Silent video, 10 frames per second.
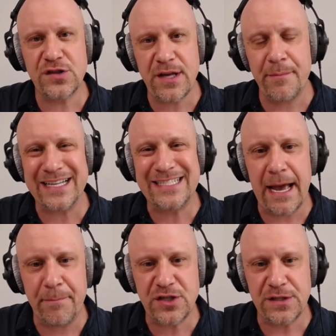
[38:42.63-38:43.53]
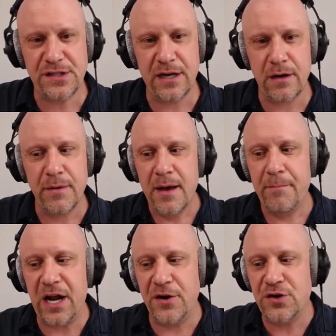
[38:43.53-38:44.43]
There's some exceptions here,
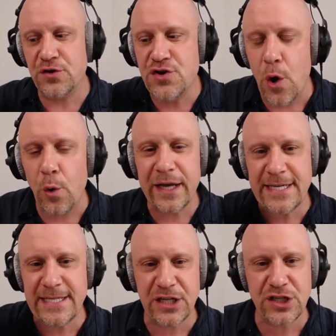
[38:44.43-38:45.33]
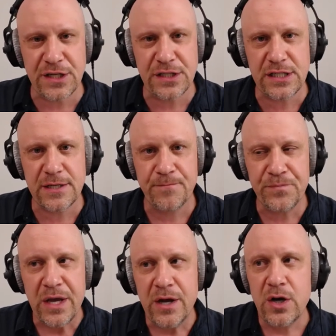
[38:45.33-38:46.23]
but under no conditions
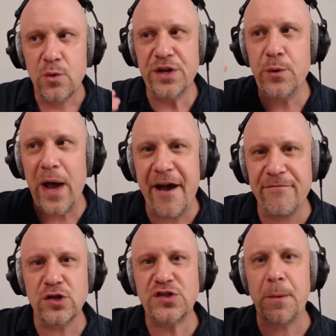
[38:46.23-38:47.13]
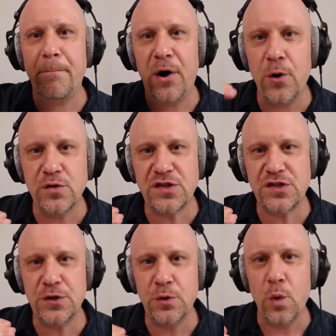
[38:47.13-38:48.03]
were you ever
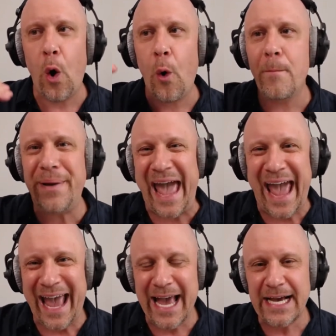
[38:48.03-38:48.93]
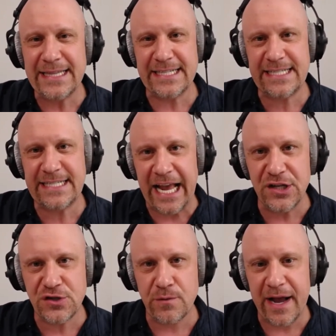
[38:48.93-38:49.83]
supposed to obey the
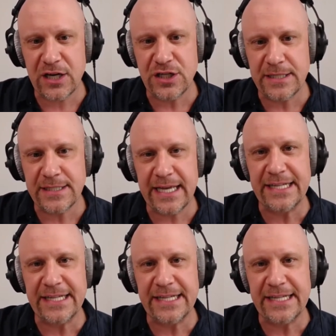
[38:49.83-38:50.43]
stage directions.